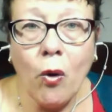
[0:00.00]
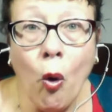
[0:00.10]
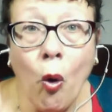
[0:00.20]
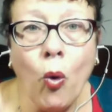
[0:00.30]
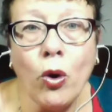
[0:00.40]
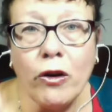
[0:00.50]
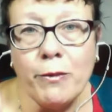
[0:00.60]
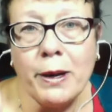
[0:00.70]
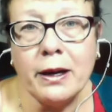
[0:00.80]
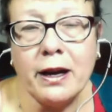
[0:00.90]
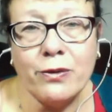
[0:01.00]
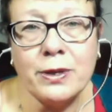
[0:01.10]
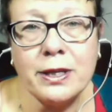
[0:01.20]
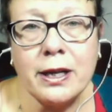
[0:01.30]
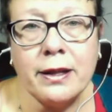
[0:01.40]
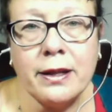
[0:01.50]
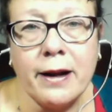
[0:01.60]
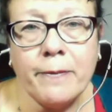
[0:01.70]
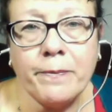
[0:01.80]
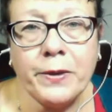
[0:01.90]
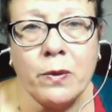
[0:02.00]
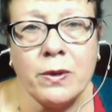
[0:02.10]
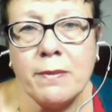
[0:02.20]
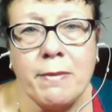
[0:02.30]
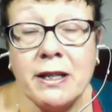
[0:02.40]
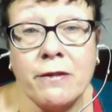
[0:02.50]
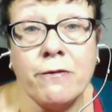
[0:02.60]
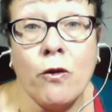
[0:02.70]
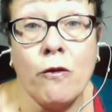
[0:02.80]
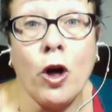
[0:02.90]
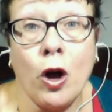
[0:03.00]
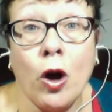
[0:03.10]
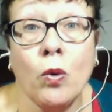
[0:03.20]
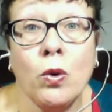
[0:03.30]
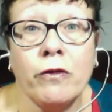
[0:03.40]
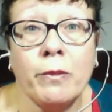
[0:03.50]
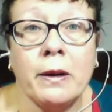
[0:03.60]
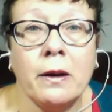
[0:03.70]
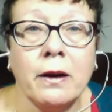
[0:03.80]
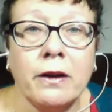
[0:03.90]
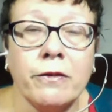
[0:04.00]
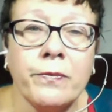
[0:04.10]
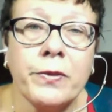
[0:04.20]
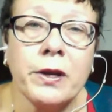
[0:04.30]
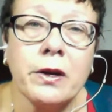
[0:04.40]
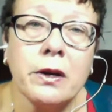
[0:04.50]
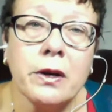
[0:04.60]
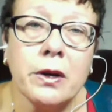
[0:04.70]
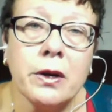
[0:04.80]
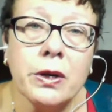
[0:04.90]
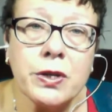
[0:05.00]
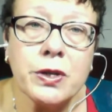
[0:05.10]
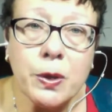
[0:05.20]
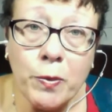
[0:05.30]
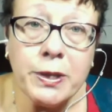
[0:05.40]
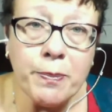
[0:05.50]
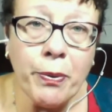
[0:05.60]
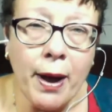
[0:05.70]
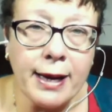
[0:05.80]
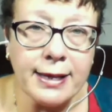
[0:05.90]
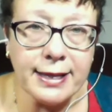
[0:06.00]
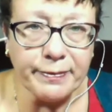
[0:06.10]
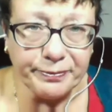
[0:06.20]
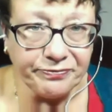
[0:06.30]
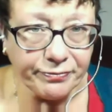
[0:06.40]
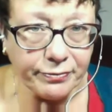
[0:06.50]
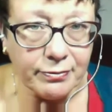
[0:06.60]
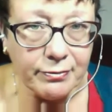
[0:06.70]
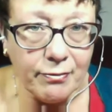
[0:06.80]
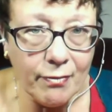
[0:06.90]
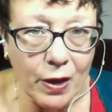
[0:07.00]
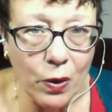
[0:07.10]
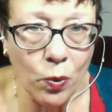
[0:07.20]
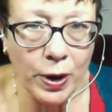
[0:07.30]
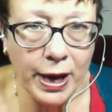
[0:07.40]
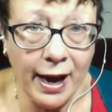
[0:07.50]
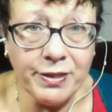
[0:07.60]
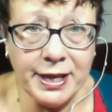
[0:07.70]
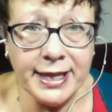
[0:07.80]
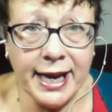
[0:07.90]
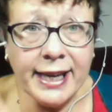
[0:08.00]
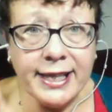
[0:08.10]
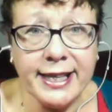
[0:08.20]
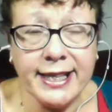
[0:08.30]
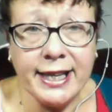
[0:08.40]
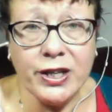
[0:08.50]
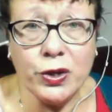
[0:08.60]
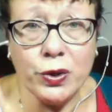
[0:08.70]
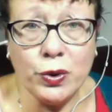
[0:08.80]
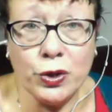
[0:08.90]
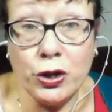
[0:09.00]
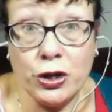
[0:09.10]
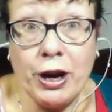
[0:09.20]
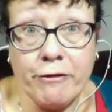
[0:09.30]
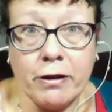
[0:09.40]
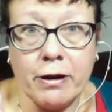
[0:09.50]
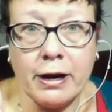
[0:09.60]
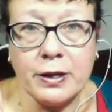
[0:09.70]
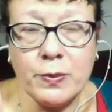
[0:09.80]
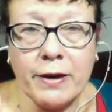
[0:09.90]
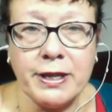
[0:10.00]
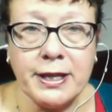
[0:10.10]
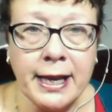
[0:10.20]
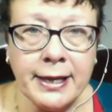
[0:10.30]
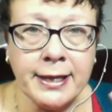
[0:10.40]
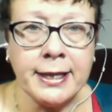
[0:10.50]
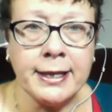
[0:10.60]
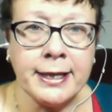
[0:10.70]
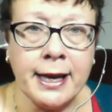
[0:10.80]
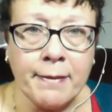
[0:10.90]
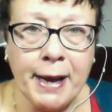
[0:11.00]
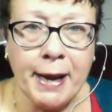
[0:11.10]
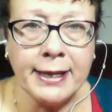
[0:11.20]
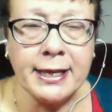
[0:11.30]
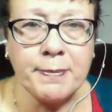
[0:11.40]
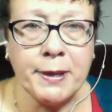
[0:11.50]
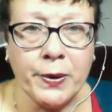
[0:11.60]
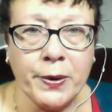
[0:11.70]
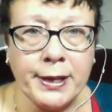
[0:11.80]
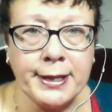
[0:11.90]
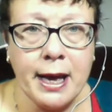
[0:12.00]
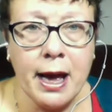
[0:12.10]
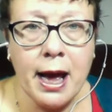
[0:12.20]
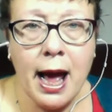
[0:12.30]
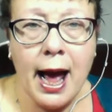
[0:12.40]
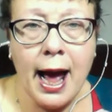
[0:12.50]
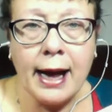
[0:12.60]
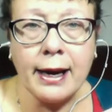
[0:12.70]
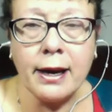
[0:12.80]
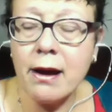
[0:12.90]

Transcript: all of my life was like that. It was a metaphor for the whole of my life. So when we're depressed, we have this tendency to generalize. We have this tendency to take a bad experience and